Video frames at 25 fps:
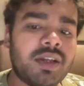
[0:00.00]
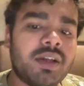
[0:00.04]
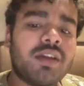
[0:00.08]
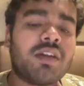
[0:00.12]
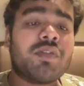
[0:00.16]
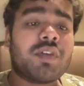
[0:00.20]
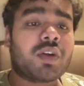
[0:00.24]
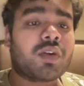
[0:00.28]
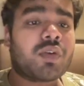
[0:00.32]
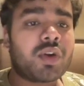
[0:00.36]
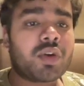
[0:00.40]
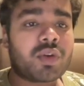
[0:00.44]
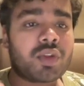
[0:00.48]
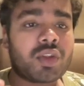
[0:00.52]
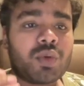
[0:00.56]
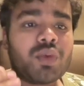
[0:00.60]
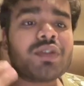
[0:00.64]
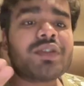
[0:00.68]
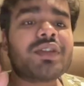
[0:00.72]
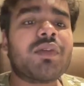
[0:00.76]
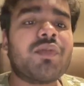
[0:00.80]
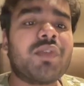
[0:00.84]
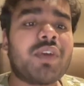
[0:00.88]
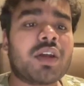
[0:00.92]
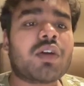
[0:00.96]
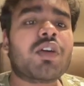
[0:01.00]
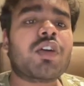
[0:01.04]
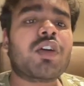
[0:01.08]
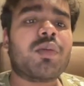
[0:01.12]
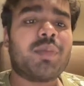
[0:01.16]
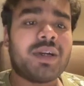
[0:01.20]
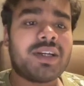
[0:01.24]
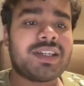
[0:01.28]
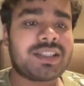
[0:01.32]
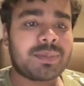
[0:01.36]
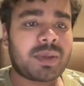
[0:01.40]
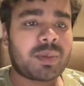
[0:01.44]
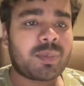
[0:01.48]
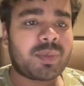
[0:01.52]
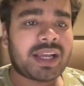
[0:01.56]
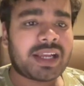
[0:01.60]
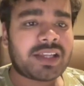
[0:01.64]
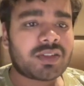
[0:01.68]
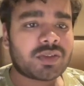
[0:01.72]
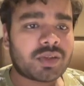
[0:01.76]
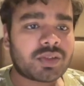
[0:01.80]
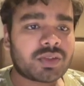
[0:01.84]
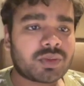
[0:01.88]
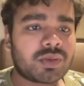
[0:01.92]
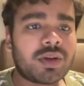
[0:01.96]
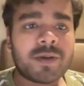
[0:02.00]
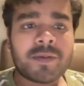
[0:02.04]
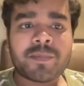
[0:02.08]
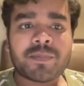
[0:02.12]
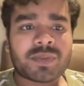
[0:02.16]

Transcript: We are going to build some APIs also,